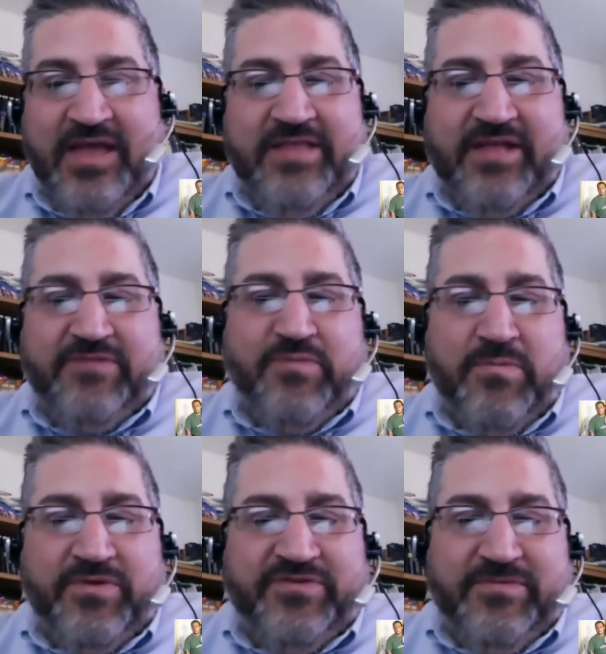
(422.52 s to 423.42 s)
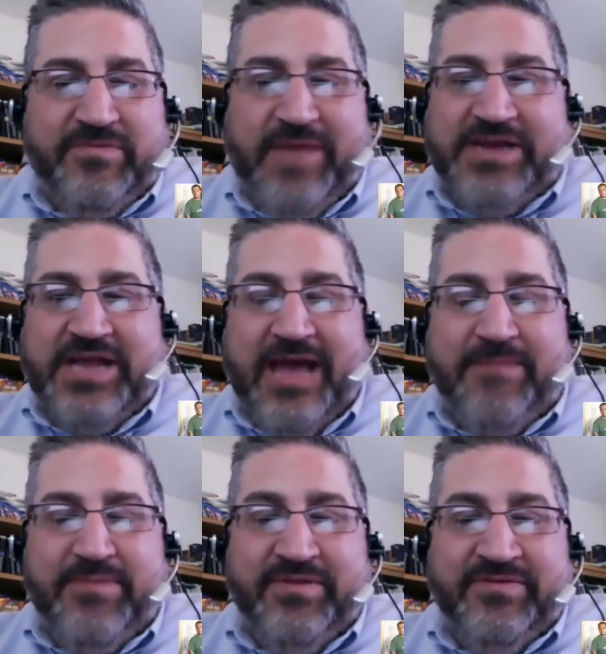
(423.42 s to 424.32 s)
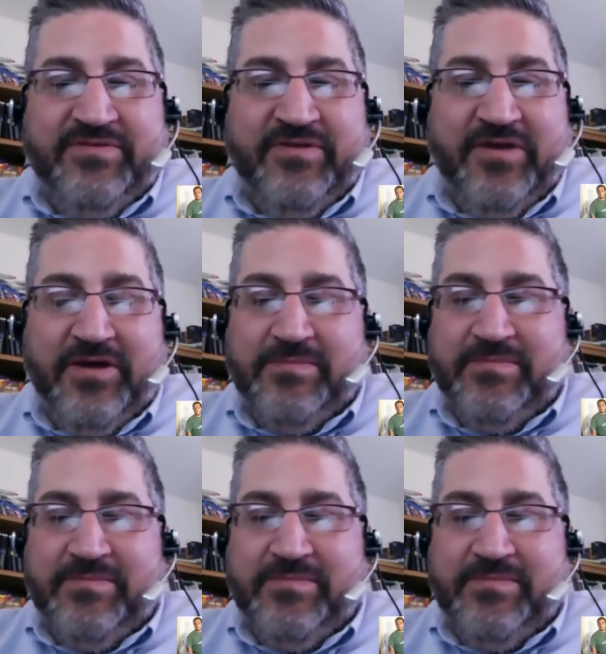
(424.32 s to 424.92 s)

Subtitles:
where most of the magic happens. I'll